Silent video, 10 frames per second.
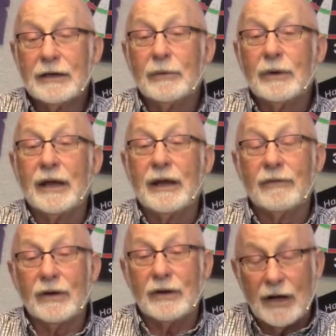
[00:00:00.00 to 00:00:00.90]
We'll
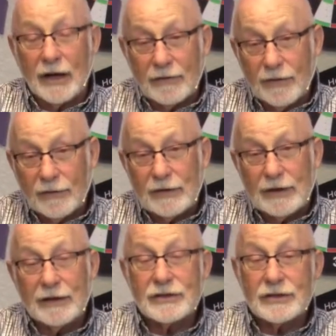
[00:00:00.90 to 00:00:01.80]
have
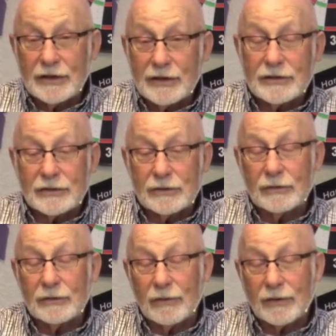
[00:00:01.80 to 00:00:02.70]
9:15 Sunday
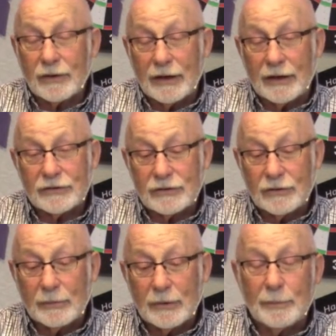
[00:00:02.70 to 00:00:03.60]
school. All of our classes is
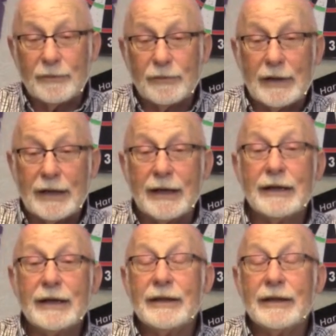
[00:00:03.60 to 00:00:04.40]
going to be open for that.